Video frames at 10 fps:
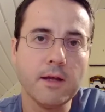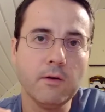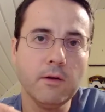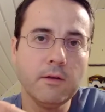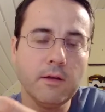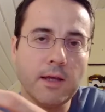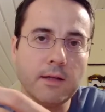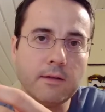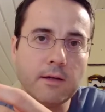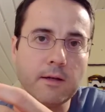
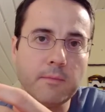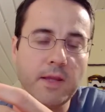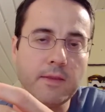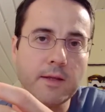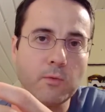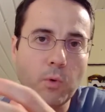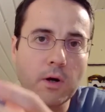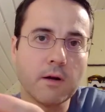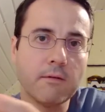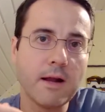and then
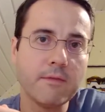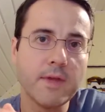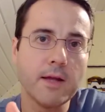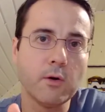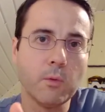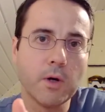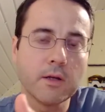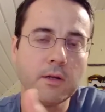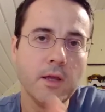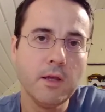work around that, or work
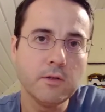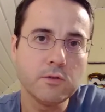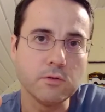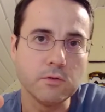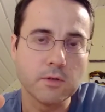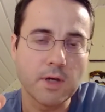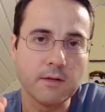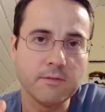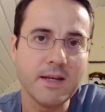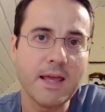to kind
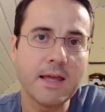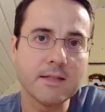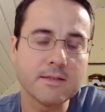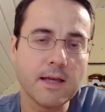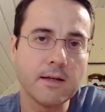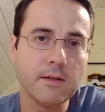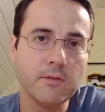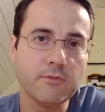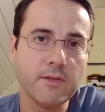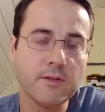of enhance that
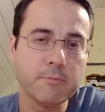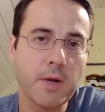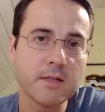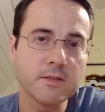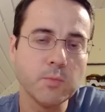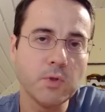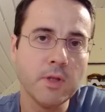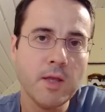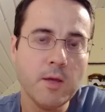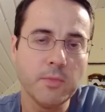if possible,
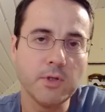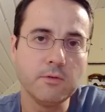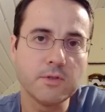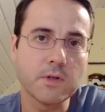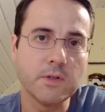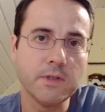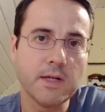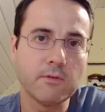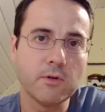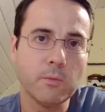but you'd certainly
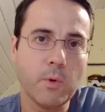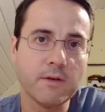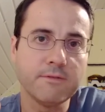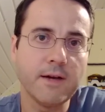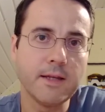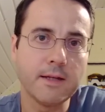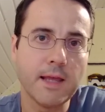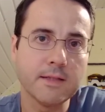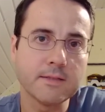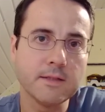never want to fight
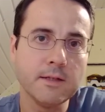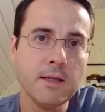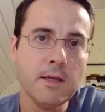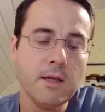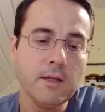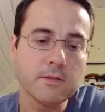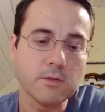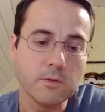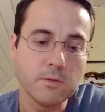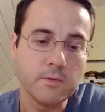against it.
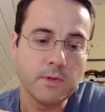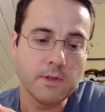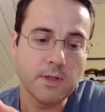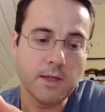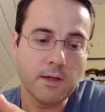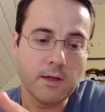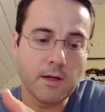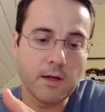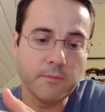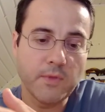So
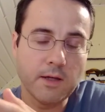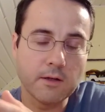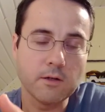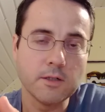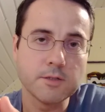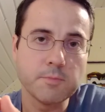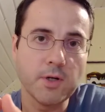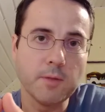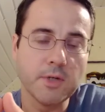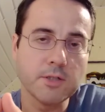they encourage
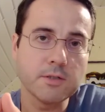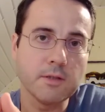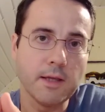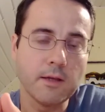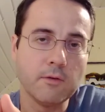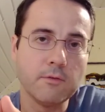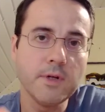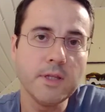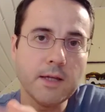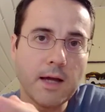pretty much like a
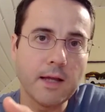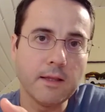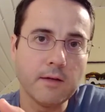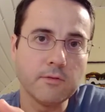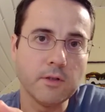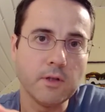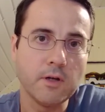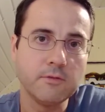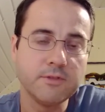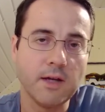really high level
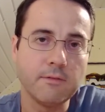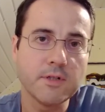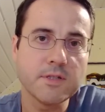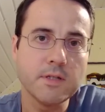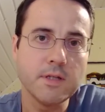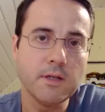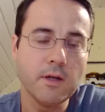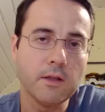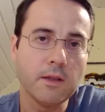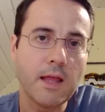of diversity,
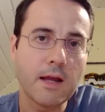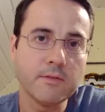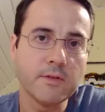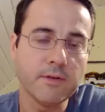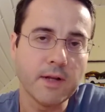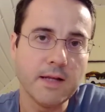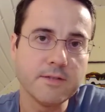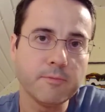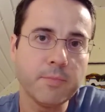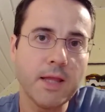a lot of different
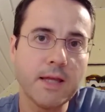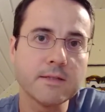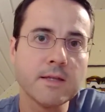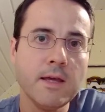kinds of plants.